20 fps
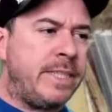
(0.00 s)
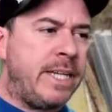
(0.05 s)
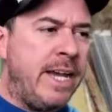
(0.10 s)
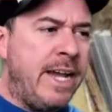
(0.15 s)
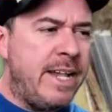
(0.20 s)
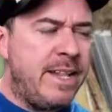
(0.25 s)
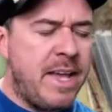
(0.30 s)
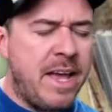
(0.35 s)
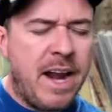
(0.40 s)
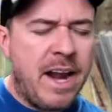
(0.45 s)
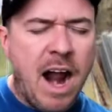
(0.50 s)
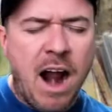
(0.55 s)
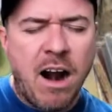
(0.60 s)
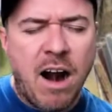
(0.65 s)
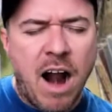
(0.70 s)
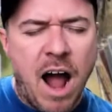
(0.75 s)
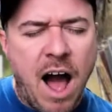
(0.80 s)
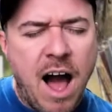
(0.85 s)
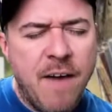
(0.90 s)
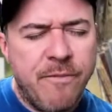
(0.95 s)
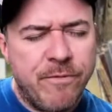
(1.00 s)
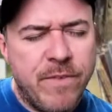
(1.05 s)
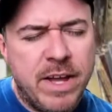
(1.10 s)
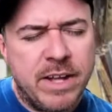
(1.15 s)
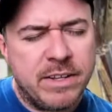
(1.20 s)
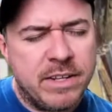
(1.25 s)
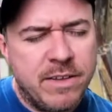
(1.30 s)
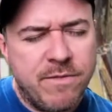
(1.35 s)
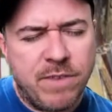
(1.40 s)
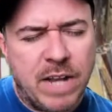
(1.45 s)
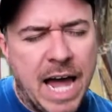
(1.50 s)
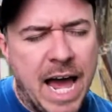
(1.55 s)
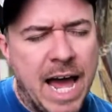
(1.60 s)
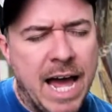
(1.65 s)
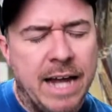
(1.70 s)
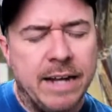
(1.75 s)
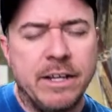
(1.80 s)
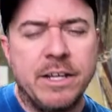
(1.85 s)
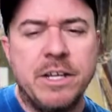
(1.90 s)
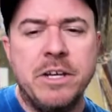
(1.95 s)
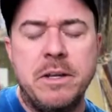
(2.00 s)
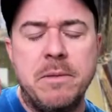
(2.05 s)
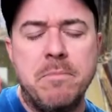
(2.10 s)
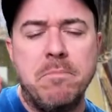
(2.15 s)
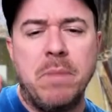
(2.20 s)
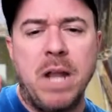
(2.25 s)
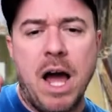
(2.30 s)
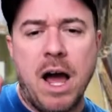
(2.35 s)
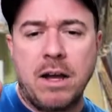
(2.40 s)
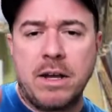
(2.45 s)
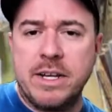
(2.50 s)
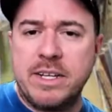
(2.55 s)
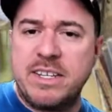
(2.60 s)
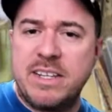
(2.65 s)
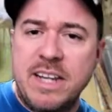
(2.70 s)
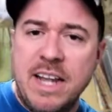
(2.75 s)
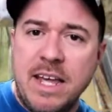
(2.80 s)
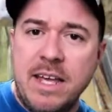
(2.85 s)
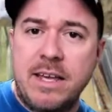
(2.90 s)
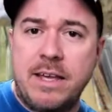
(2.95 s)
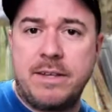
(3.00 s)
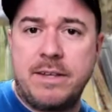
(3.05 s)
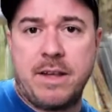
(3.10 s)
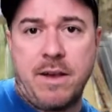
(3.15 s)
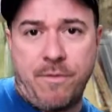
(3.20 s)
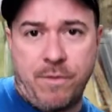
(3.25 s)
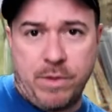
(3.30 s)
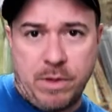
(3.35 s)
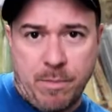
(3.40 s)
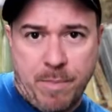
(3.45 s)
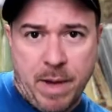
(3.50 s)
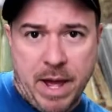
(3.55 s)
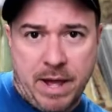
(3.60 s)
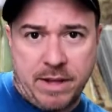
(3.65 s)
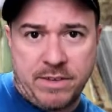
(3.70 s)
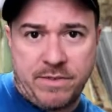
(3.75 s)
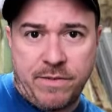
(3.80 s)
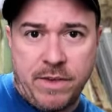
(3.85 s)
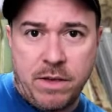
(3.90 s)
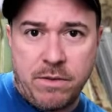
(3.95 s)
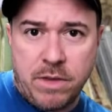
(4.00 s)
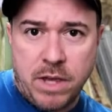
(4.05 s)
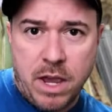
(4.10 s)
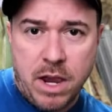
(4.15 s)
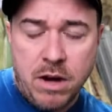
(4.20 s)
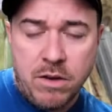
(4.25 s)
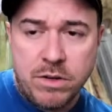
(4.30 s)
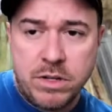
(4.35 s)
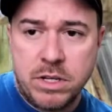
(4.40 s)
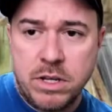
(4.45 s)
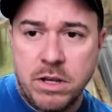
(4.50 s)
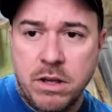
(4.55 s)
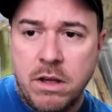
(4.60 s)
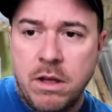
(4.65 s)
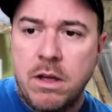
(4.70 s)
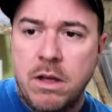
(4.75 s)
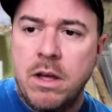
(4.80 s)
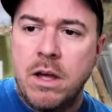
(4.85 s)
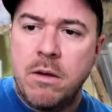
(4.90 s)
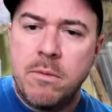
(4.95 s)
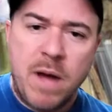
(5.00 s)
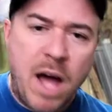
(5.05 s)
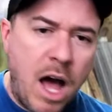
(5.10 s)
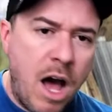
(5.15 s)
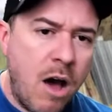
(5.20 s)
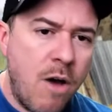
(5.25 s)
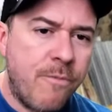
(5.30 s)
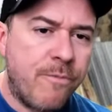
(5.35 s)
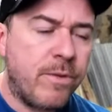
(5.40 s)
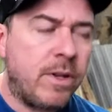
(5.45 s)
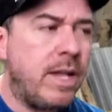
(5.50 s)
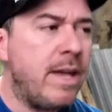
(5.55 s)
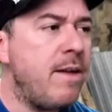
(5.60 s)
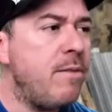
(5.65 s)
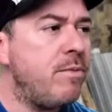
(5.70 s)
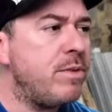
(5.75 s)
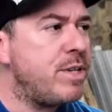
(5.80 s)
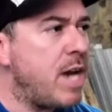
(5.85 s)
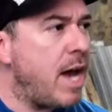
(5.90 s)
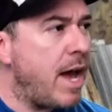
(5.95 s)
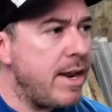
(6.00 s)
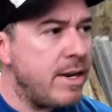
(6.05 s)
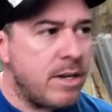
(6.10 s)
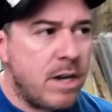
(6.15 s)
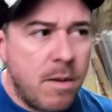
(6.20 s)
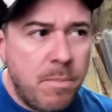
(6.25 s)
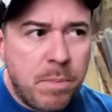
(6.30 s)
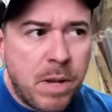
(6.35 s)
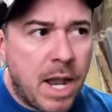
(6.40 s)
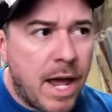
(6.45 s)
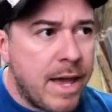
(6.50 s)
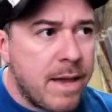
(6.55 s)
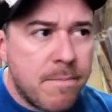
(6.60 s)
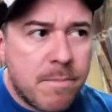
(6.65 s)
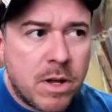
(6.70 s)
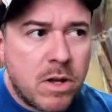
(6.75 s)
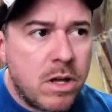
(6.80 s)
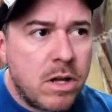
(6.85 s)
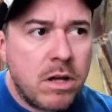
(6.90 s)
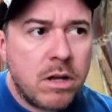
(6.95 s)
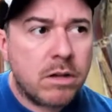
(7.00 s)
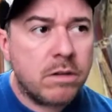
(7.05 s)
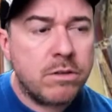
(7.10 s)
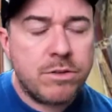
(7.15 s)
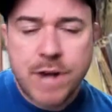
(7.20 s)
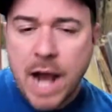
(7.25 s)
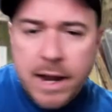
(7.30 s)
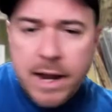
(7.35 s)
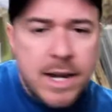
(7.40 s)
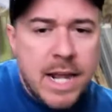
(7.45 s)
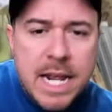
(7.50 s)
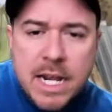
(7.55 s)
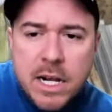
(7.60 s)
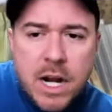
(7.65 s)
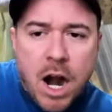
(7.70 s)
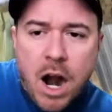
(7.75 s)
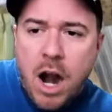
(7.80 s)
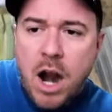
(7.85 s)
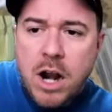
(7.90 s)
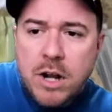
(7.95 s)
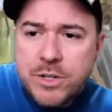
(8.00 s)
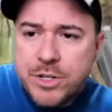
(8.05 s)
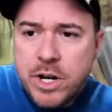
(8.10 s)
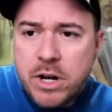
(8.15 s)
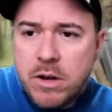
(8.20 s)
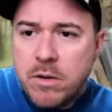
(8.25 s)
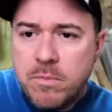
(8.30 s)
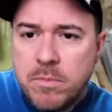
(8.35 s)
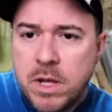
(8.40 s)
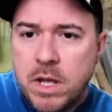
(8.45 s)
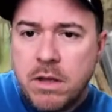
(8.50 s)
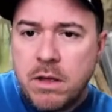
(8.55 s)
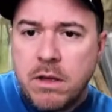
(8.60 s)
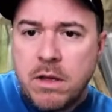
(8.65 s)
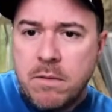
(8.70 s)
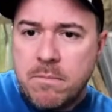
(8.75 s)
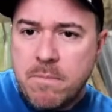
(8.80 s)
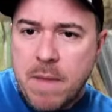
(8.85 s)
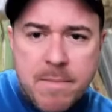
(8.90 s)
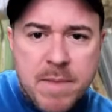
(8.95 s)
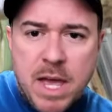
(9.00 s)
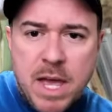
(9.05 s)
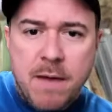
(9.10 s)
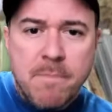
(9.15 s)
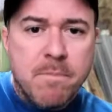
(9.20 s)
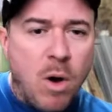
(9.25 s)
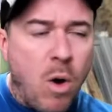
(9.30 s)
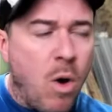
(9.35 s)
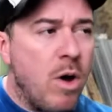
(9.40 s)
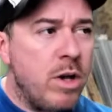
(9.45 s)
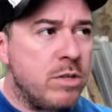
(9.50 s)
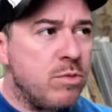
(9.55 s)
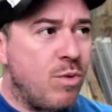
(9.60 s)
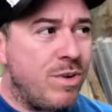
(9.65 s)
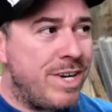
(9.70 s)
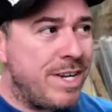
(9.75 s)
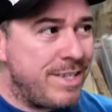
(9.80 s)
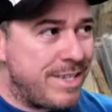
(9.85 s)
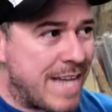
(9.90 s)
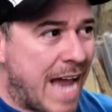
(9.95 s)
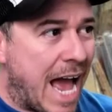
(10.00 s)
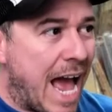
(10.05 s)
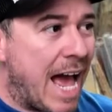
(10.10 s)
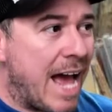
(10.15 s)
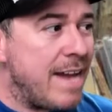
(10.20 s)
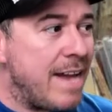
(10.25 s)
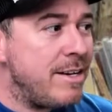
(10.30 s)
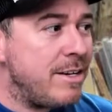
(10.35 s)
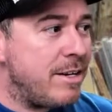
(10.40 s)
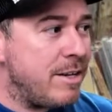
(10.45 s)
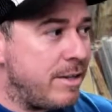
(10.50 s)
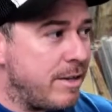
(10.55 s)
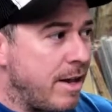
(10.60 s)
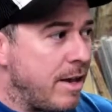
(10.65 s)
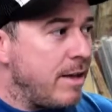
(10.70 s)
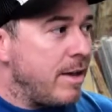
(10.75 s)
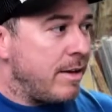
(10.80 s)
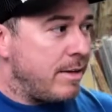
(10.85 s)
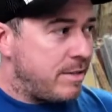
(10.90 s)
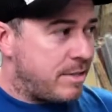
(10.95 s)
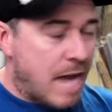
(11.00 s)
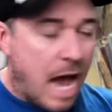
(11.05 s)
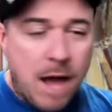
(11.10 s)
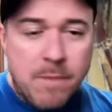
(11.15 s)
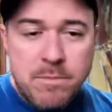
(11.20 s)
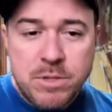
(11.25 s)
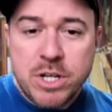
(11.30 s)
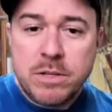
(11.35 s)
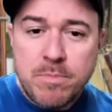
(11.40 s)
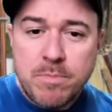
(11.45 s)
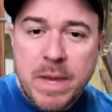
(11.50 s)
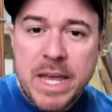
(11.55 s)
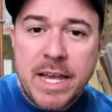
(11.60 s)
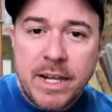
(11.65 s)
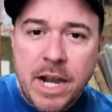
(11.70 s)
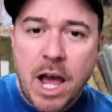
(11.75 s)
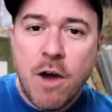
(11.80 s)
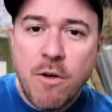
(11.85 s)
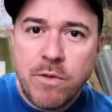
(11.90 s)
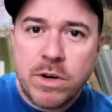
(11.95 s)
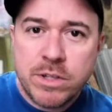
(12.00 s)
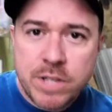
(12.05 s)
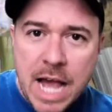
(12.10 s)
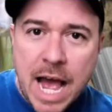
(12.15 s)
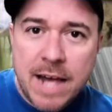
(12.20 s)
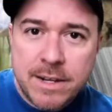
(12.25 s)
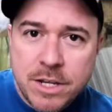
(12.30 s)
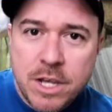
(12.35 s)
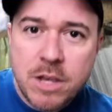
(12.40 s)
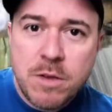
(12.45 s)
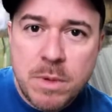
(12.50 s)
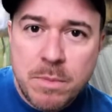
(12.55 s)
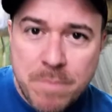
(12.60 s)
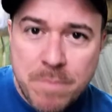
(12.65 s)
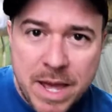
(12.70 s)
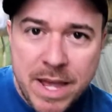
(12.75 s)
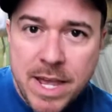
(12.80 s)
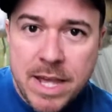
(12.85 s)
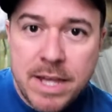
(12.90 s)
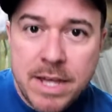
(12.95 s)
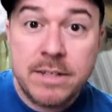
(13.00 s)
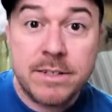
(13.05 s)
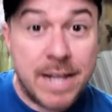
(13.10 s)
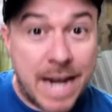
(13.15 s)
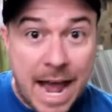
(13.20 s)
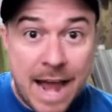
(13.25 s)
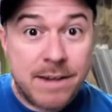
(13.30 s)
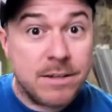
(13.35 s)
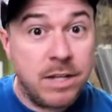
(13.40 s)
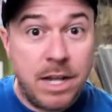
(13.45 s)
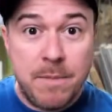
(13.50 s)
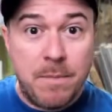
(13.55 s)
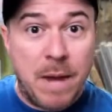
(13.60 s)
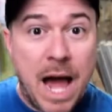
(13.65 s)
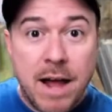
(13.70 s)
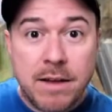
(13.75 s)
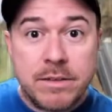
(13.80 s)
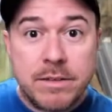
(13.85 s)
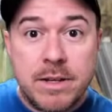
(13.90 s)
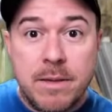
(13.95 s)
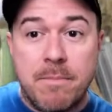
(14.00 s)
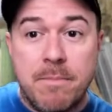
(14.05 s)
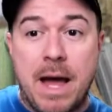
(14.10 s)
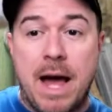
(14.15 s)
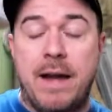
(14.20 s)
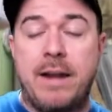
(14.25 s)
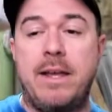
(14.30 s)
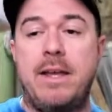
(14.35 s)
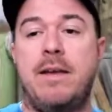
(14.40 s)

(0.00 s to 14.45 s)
And then our offensive line couldn't block a sneeze over the past few years. But hopefully, we're changing the playbook, trying to encourage them. Maybe them boys would decide to stop just being oversized human beings and actually block somebody.